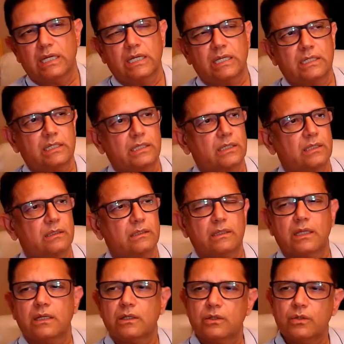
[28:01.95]
they
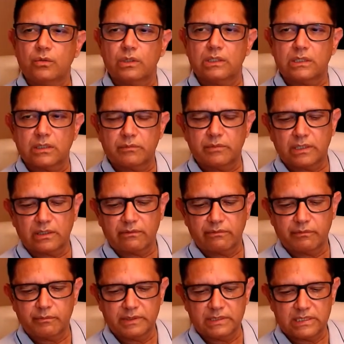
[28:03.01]
knew a little bit of
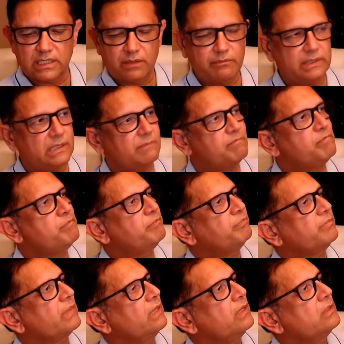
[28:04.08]
Punjabi,
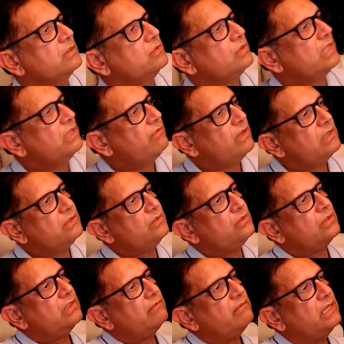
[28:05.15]
so they wanted to
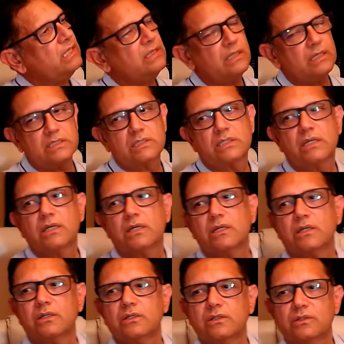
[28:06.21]
convey this
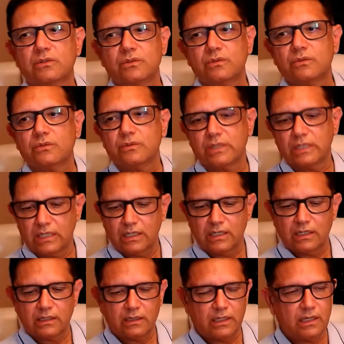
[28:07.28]
to
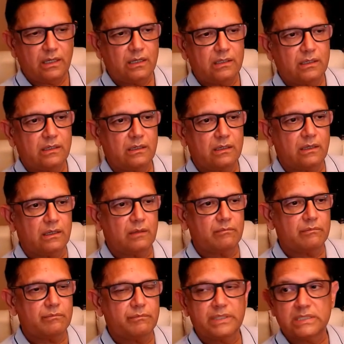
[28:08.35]
their
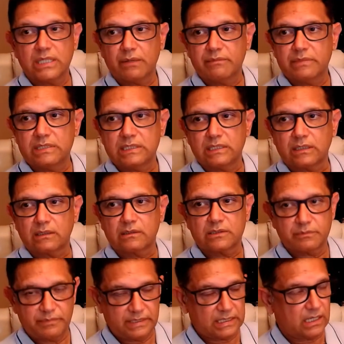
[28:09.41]
Punjabi
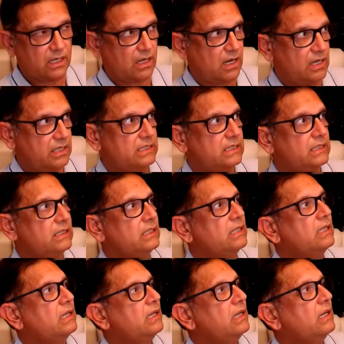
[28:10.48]
speaking auntie,
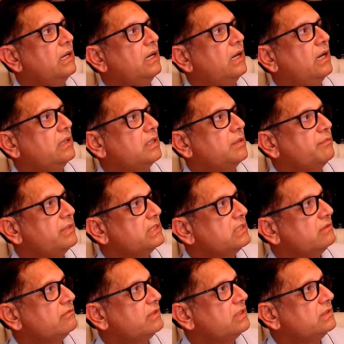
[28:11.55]
and the person
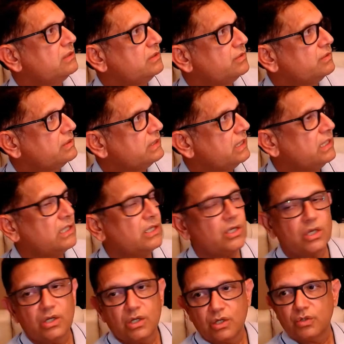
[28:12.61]
wanted to say
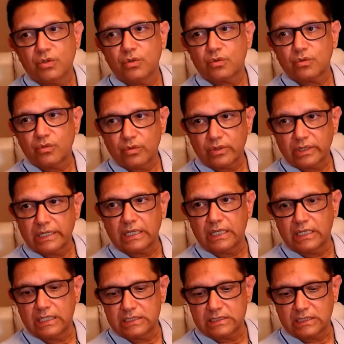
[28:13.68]
your cooking
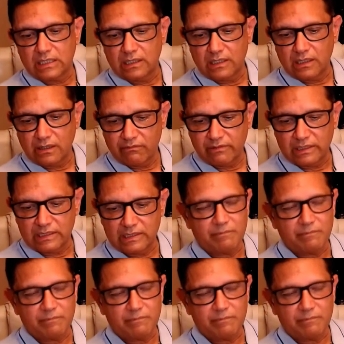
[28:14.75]
is lovely,